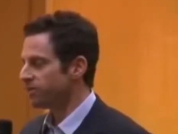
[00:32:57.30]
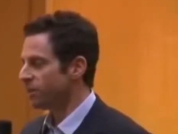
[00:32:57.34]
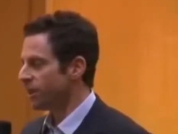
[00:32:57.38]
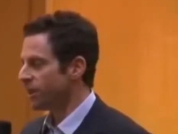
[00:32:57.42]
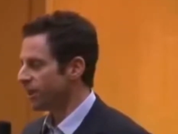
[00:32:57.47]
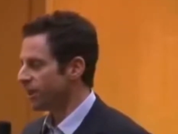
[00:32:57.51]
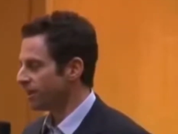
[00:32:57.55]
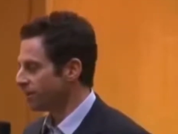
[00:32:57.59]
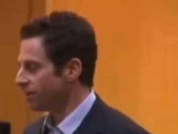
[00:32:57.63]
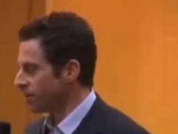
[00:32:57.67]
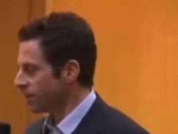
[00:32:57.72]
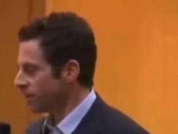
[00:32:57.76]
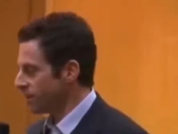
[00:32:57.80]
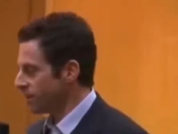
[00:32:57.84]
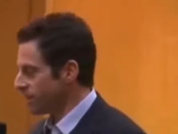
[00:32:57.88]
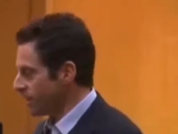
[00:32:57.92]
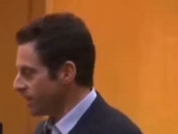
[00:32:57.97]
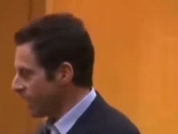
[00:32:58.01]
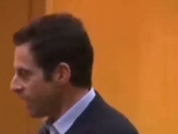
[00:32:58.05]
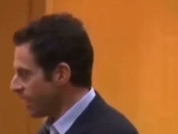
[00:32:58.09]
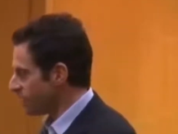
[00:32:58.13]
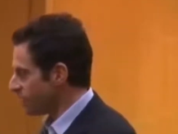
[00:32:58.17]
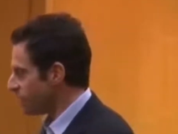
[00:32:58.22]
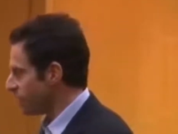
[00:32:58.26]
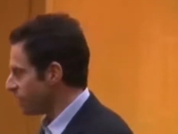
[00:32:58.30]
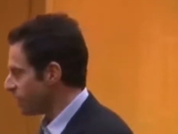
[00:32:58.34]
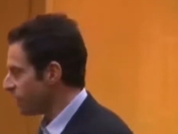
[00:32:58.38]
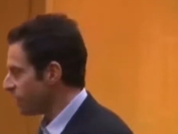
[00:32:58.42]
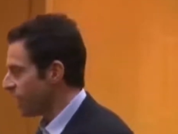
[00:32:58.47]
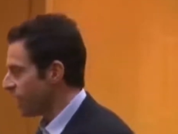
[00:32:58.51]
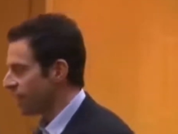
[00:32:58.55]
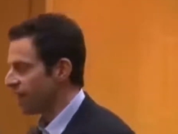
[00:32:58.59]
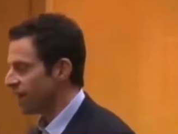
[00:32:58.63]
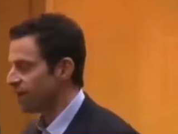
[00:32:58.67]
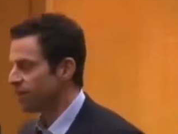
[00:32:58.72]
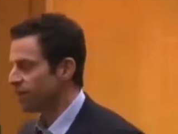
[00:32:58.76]
so, as an
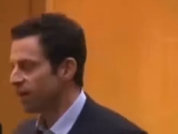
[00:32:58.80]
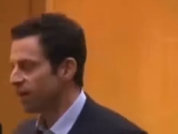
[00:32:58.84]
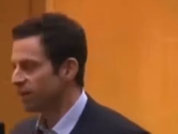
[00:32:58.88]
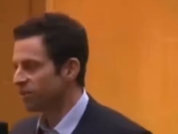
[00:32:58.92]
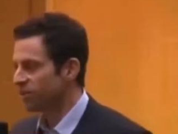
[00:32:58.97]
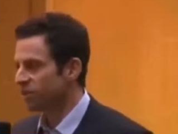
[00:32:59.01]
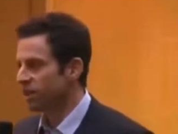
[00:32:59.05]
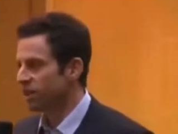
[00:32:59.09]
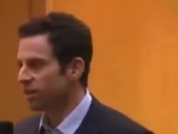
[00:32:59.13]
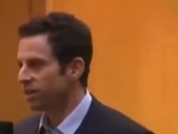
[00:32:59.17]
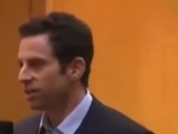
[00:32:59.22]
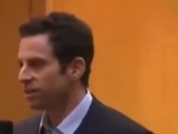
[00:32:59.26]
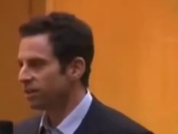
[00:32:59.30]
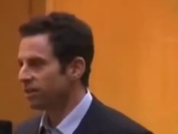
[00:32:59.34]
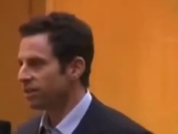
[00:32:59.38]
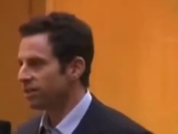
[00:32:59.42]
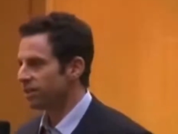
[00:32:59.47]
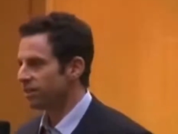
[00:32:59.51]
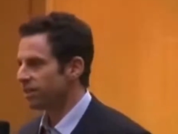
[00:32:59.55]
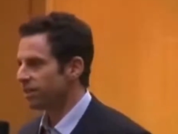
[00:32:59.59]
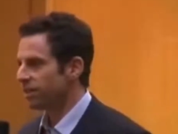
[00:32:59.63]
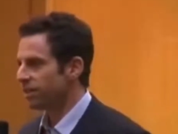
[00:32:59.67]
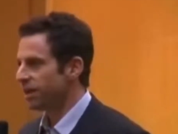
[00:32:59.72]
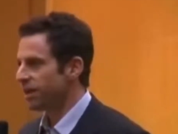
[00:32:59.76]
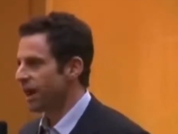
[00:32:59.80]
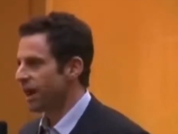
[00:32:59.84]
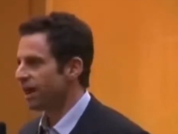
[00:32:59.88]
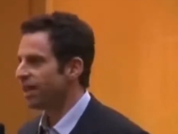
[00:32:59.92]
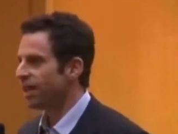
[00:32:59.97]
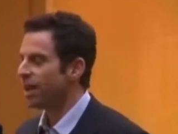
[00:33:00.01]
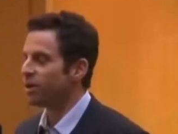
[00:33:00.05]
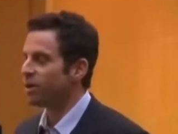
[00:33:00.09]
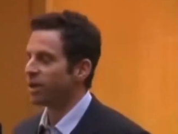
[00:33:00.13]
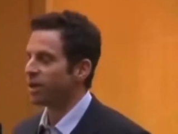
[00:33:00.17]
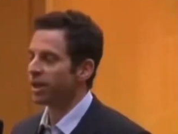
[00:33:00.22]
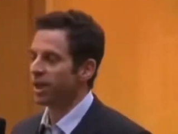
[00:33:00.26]
aside, I might say that, that
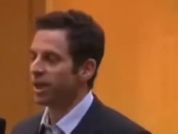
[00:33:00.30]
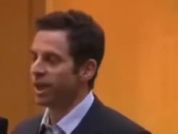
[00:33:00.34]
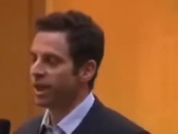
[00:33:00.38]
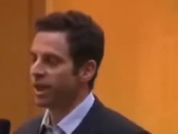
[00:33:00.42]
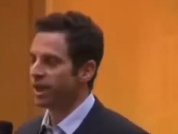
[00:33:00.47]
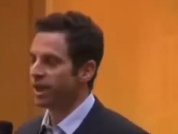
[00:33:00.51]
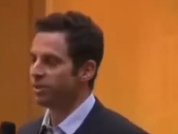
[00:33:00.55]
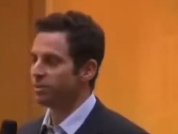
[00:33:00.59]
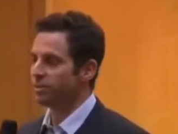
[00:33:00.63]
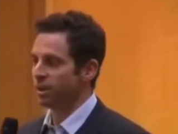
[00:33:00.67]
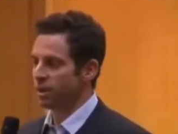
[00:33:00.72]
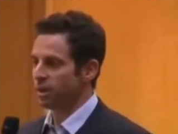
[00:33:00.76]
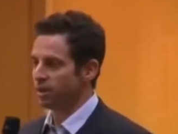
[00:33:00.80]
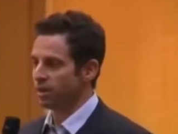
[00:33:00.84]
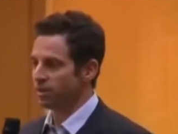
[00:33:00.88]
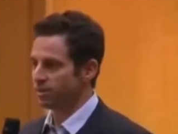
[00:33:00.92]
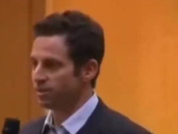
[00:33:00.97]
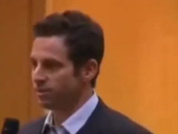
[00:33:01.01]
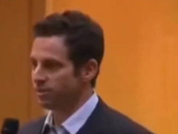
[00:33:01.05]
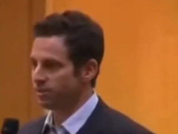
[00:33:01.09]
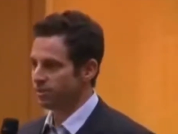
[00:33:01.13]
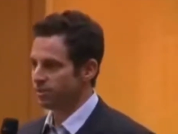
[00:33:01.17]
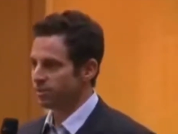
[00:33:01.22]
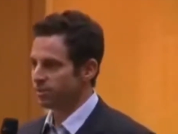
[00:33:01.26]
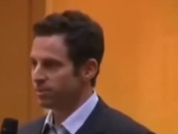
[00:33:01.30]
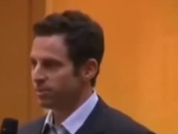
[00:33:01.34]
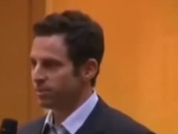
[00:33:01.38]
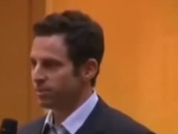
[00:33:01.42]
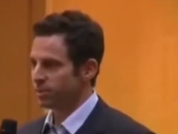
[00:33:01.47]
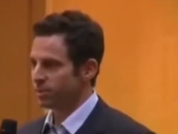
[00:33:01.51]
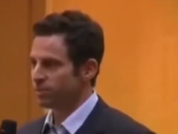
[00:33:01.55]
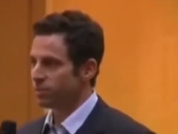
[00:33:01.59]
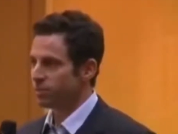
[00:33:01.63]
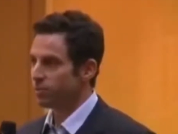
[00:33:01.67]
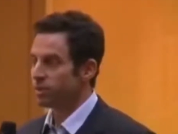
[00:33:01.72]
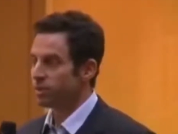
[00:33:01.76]
I now get hate mail
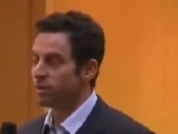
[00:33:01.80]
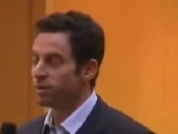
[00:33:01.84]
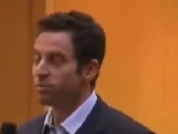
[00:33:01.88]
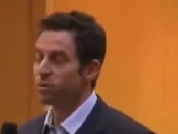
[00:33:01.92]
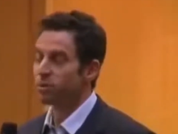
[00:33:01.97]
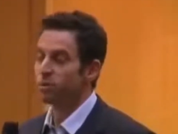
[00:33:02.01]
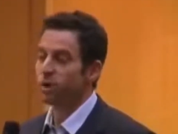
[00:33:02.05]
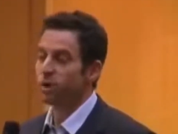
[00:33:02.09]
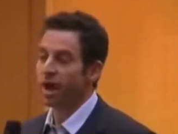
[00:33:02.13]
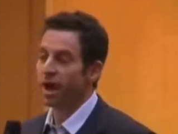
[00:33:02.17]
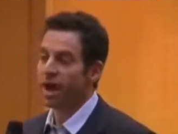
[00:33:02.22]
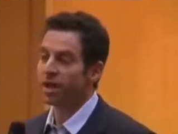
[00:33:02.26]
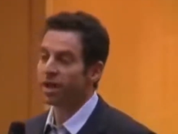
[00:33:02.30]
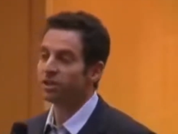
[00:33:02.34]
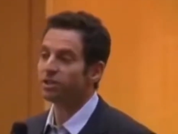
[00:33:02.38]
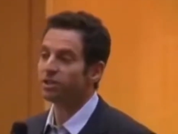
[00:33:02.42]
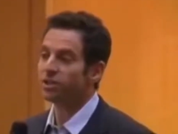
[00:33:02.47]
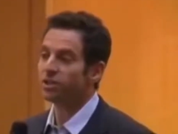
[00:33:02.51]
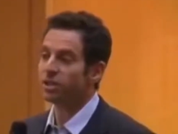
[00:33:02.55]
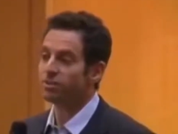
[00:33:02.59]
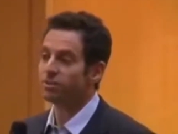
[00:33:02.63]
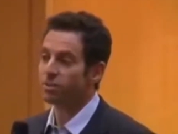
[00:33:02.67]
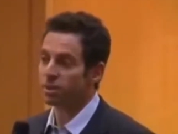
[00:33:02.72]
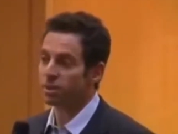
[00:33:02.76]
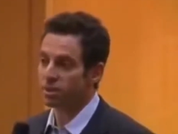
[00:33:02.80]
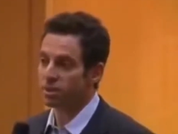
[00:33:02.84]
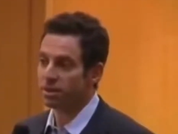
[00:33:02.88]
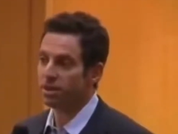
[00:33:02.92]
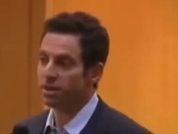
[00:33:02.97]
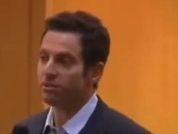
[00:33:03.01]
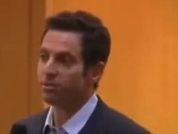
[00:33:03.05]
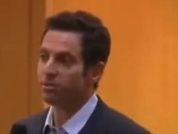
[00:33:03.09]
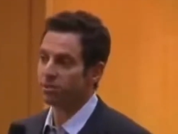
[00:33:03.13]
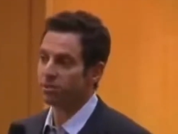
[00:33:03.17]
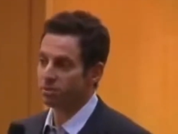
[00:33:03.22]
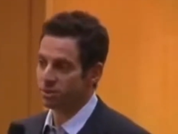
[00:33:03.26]
from people who actually
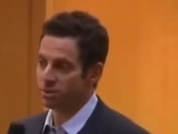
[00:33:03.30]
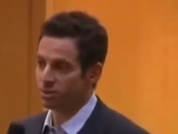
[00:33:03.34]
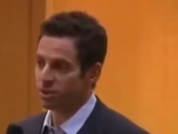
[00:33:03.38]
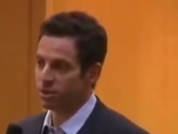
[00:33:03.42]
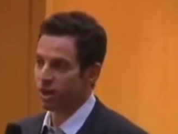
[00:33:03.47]
believe in